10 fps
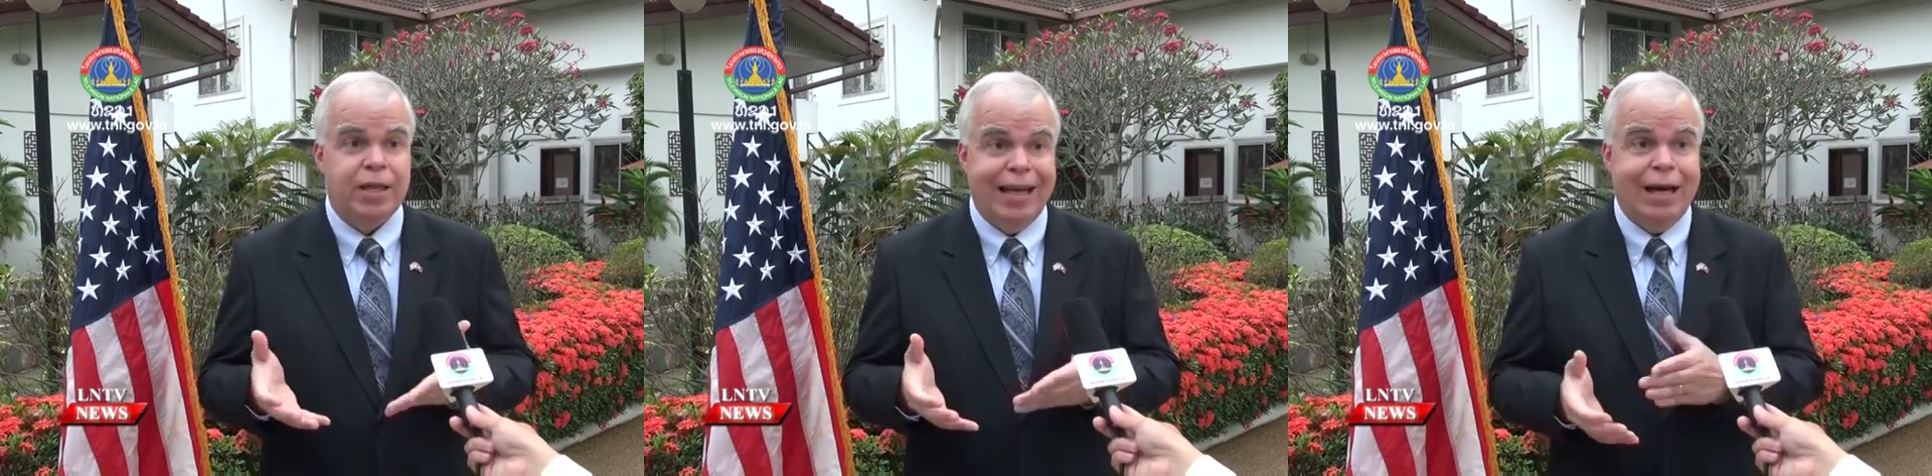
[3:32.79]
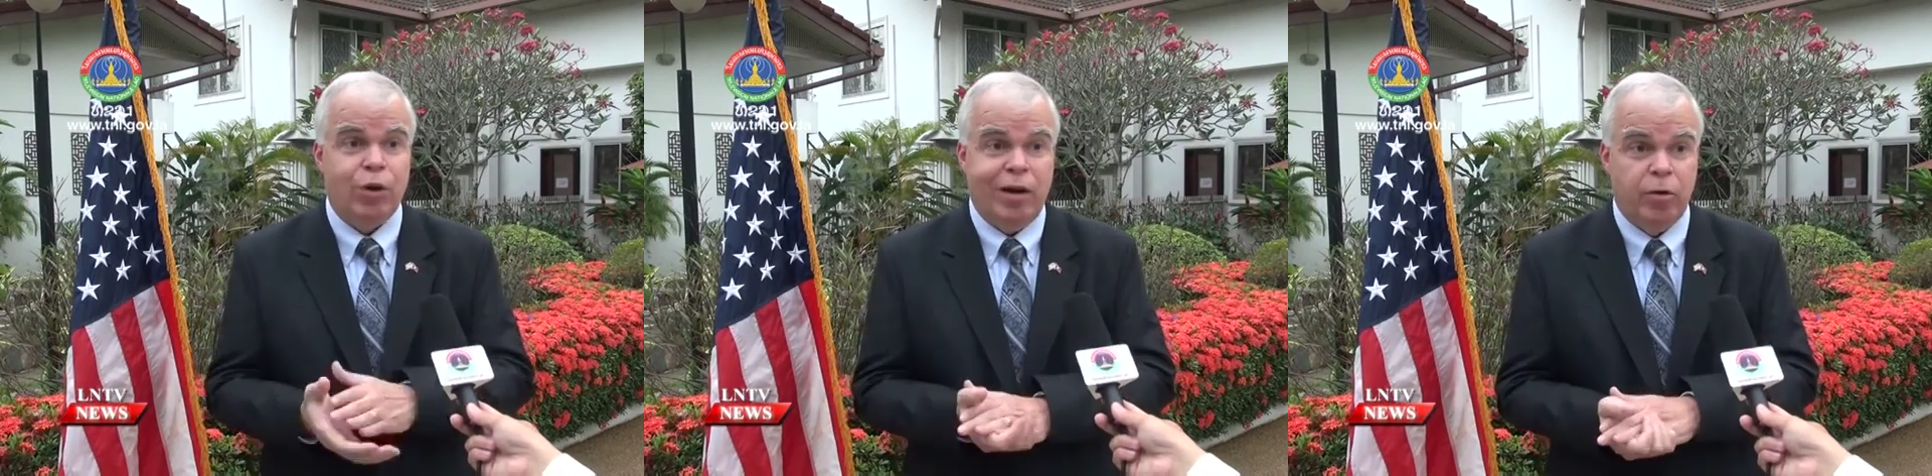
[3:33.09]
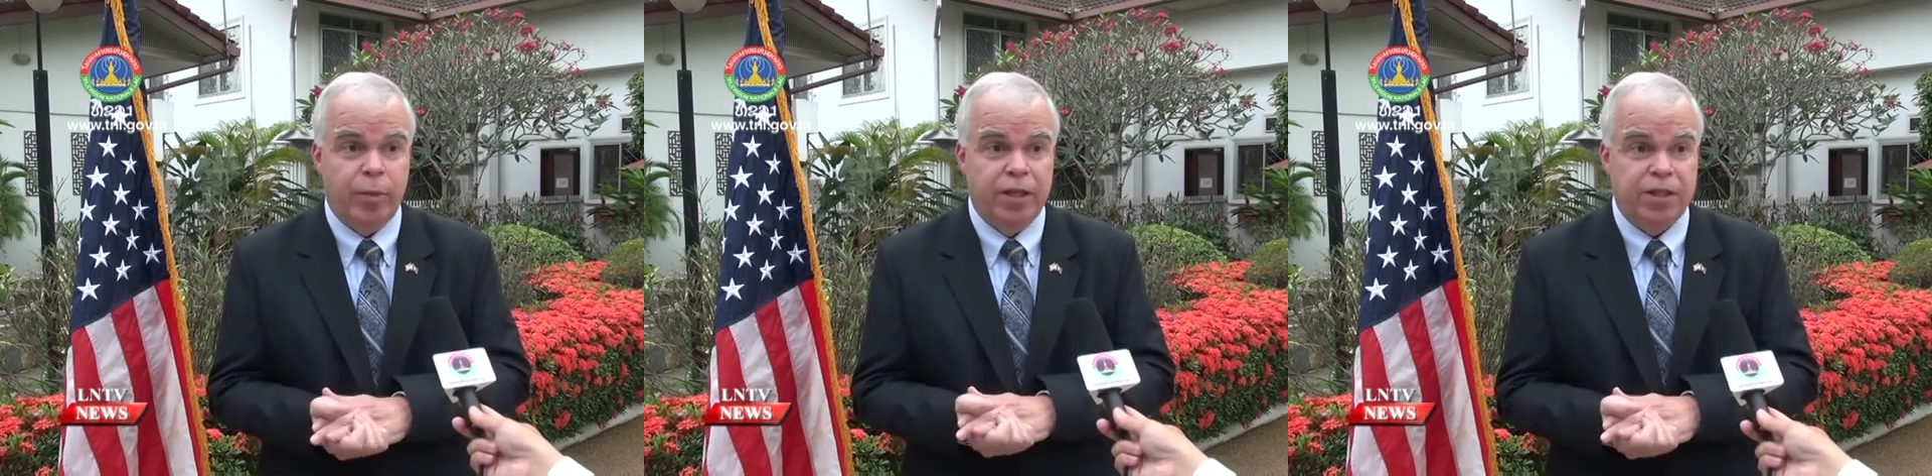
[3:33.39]
the Lao
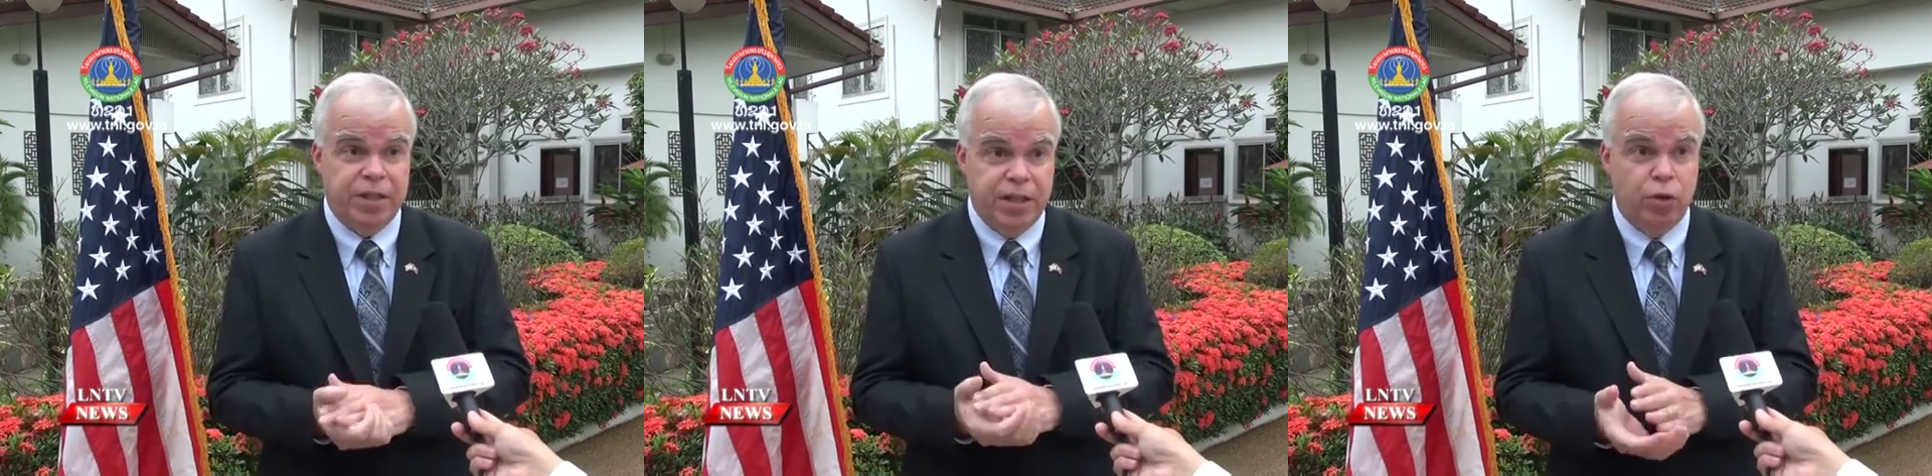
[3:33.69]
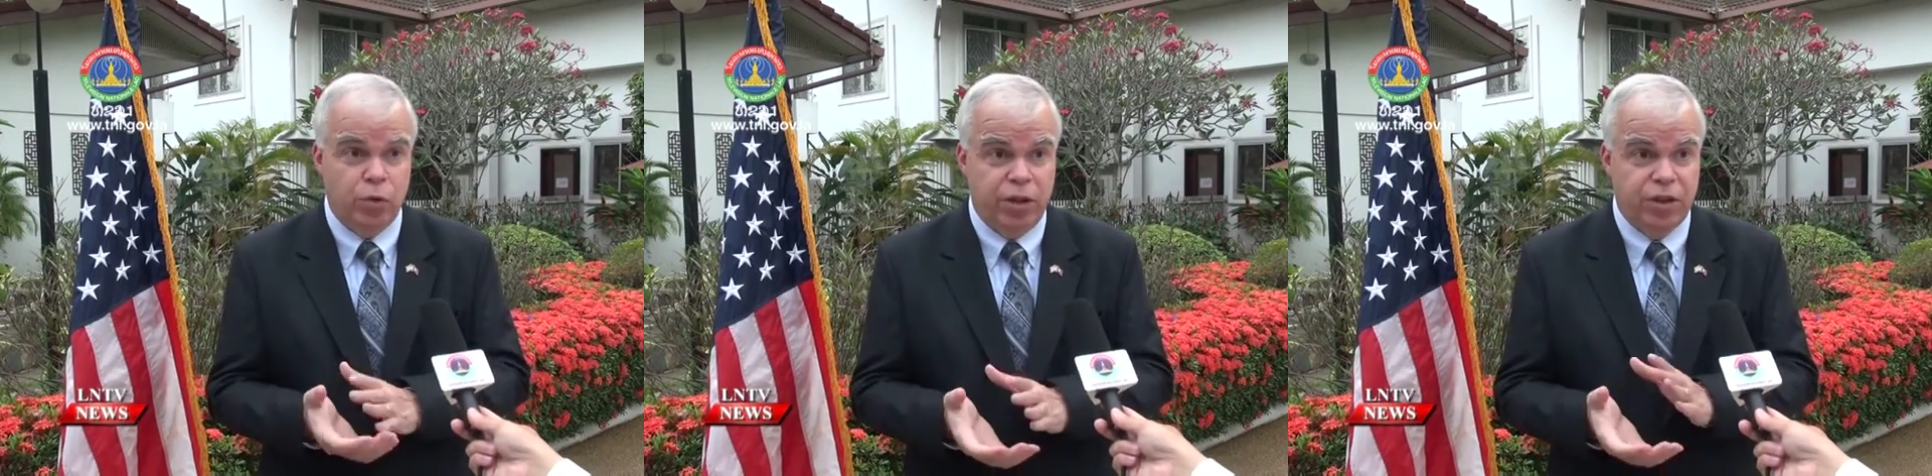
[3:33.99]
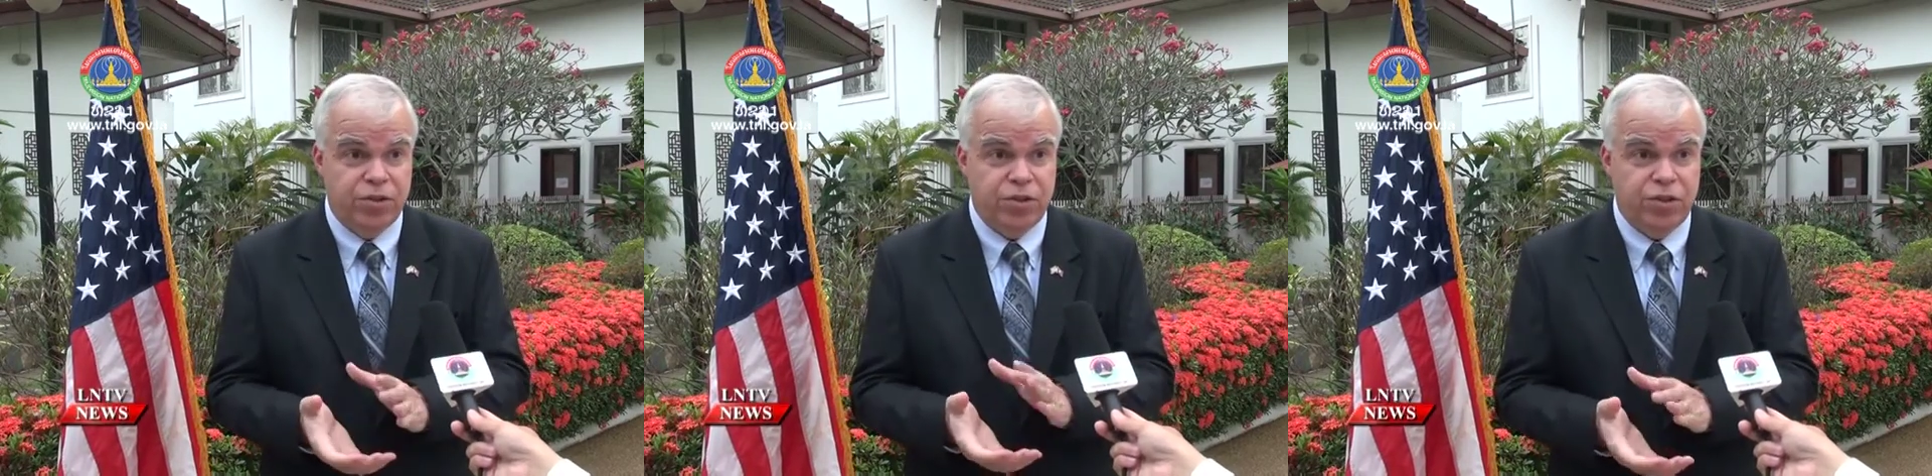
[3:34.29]
government deal with
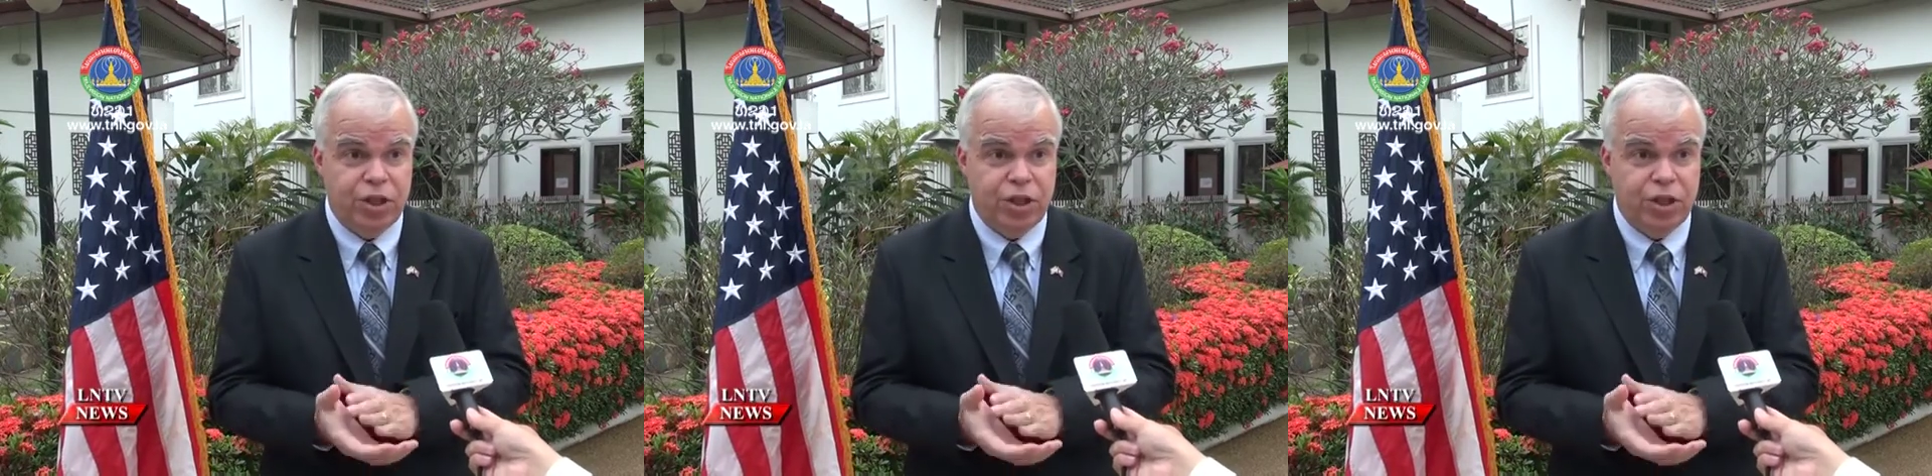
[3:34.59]
this